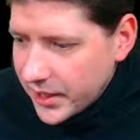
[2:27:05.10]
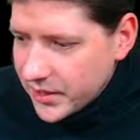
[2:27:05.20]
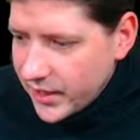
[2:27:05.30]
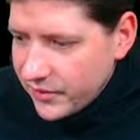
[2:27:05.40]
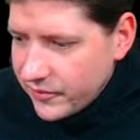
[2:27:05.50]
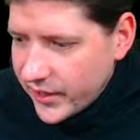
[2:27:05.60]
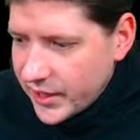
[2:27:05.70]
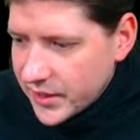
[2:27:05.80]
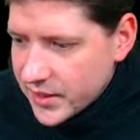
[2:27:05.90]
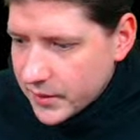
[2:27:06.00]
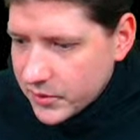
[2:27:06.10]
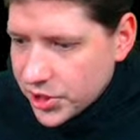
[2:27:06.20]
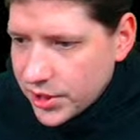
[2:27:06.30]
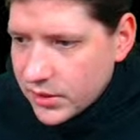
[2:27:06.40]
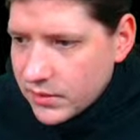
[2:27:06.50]
a finite state
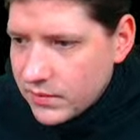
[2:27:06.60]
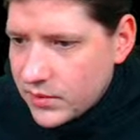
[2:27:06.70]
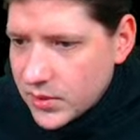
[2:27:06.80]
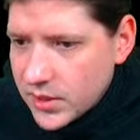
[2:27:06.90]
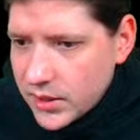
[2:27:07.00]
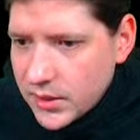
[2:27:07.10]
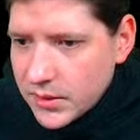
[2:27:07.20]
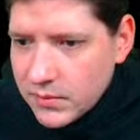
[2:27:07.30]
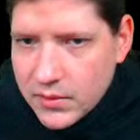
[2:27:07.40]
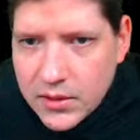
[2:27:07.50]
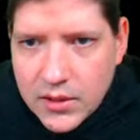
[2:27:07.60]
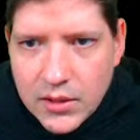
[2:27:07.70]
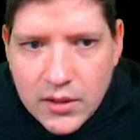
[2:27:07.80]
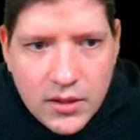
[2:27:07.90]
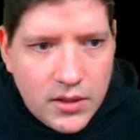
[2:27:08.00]
machine to see
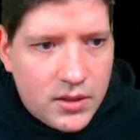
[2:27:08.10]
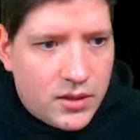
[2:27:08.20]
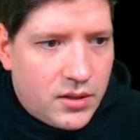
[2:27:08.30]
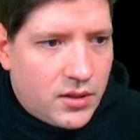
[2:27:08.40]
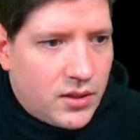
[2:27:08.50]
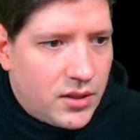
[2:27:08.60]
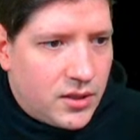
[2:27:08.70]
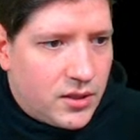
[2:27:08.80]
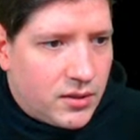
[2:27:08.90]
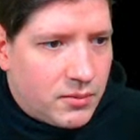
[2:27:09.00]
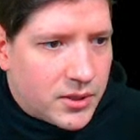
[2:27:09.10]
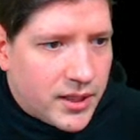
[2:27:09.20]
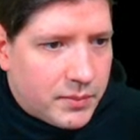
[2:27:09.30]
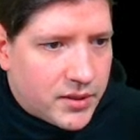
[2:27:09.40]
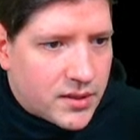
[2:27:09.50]
what
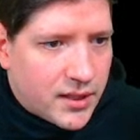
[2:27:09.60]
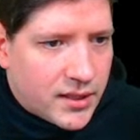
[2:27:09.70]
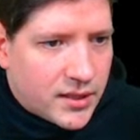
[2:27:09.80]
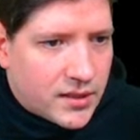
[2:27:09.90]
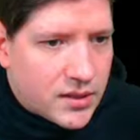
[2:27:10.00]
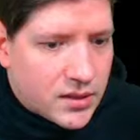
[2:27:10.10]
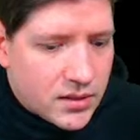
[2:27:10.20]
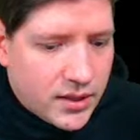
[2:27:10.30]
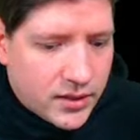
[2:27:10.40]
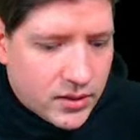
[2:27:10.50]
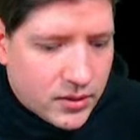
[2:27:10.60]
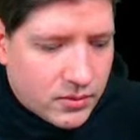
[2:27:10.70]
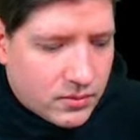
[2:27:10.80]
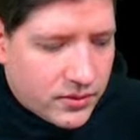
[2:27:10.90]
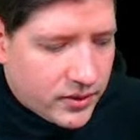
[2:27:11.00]
happens, I guess. I don't
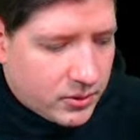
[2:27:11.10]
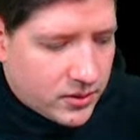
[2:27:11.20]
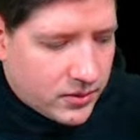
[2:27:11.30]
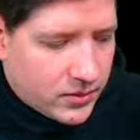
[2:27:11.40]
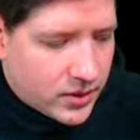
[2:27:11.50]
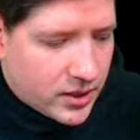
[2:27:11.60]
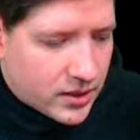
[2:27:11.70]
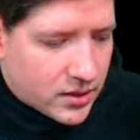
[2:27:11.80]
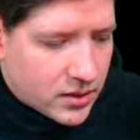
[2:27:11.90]
know if I want to do that.